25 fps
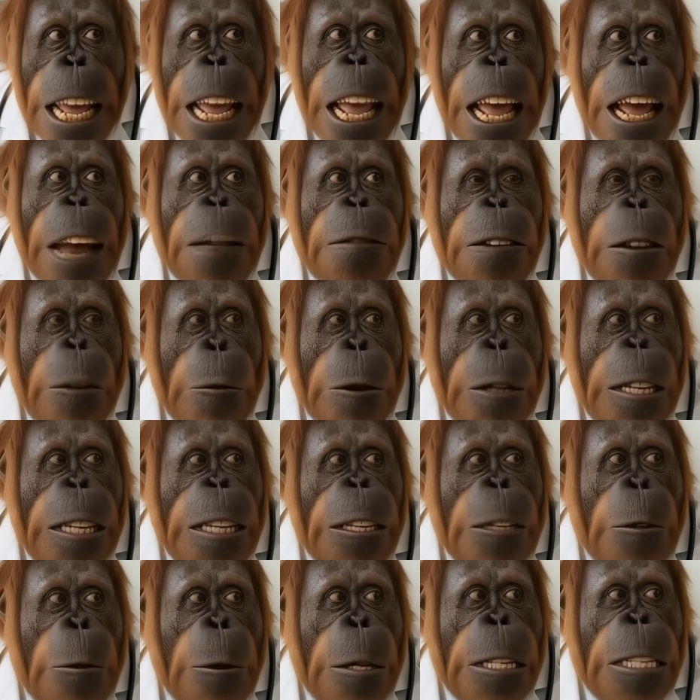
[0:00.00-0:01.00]
ever ready
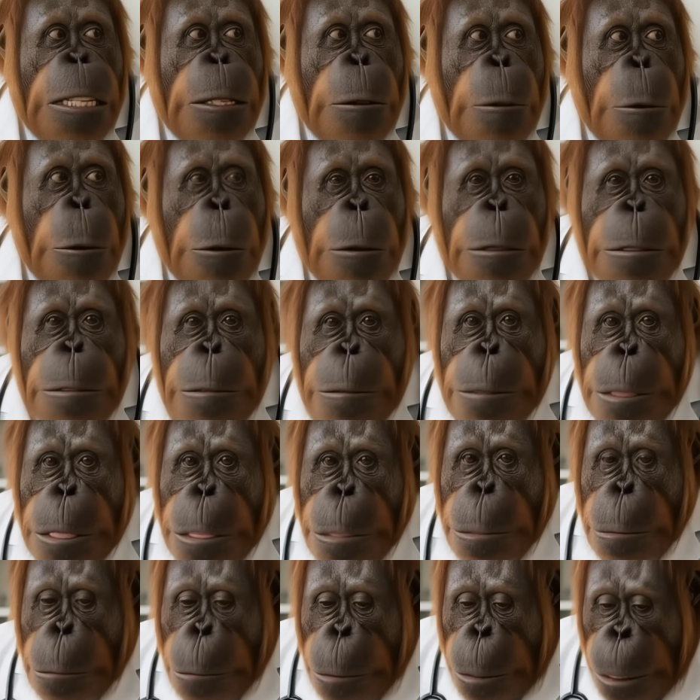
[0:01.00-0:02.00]
to exploit
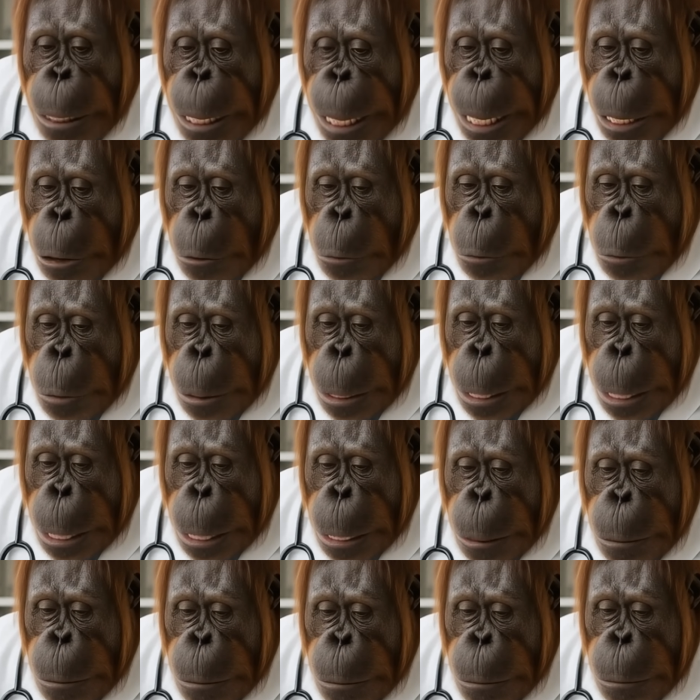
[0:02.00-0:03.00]
fear for electoral
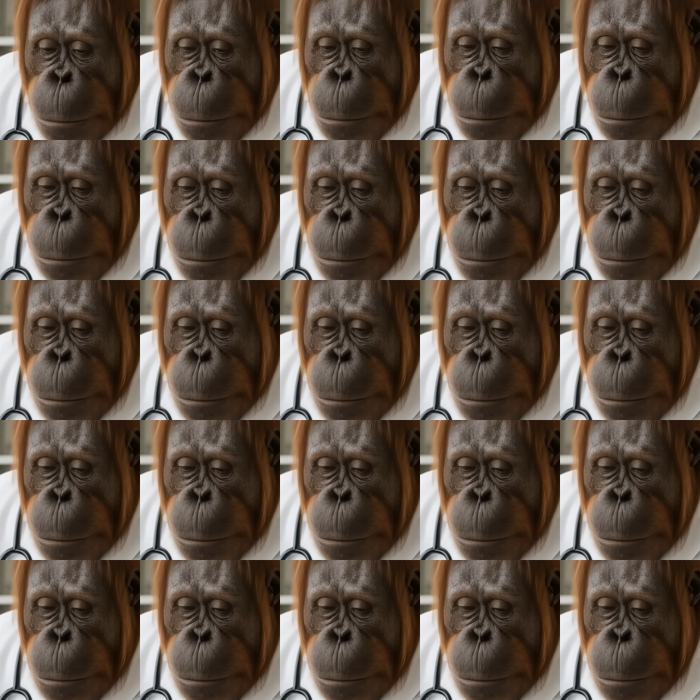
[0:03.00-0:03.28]
gain.